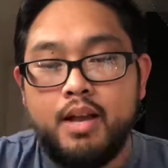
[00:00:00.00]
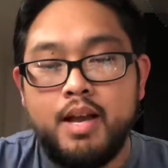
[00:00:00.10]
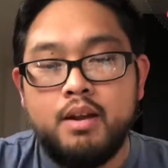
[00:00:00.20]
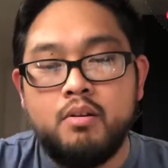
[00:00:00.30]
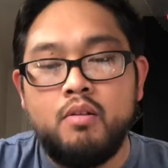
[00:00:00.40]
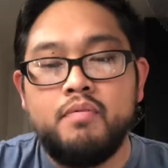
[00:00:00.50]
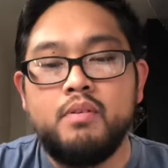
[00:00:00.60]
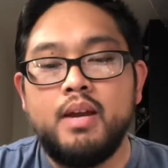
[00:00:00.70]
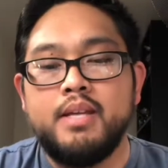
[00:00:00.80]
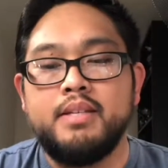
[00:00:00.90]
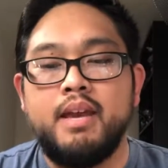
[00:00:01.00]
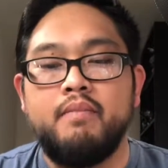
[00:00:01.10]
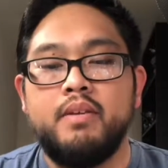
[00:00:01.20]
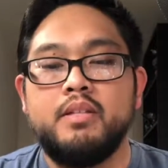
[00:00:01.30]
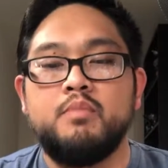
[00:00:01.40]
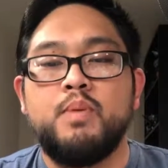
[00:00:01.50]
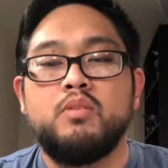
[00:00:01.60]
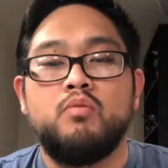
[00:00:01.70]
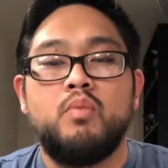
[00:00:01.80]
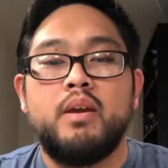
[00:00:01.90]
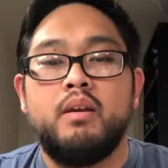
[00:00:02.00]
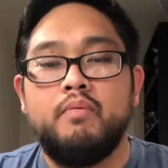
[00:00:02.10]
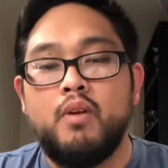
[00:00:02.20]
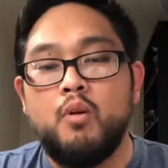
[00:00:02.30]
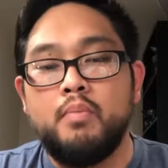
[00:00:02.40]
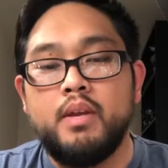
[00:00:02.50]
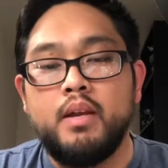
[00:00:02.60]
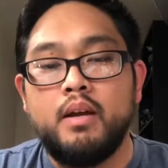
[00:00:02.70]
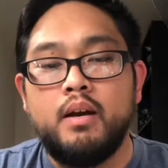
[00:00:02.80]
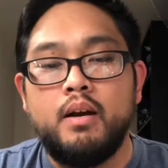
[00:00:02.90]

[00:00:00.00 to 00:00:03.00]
I don't know if you guys have a special way of opening